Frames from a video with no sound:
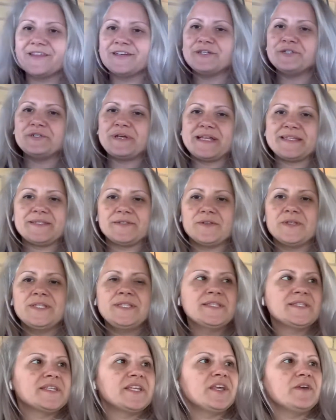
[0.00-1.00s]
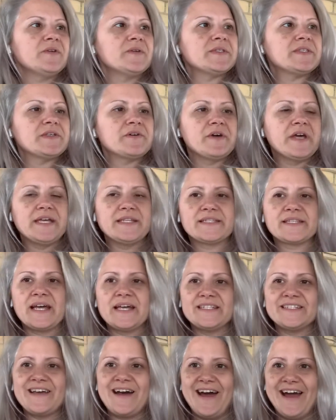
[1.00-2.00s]
dress. So this is cute. So it's
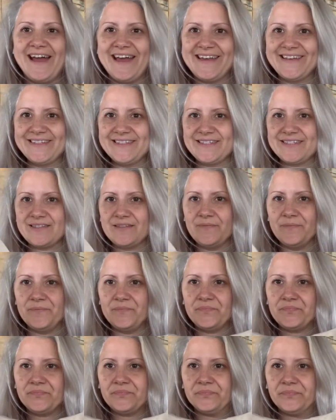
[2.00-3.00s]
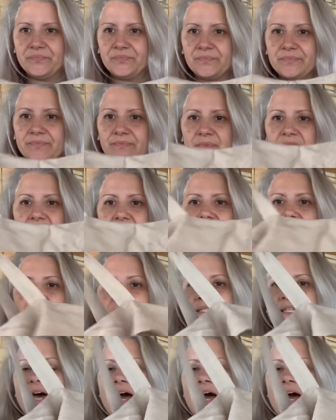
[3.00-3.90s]
got ties, tie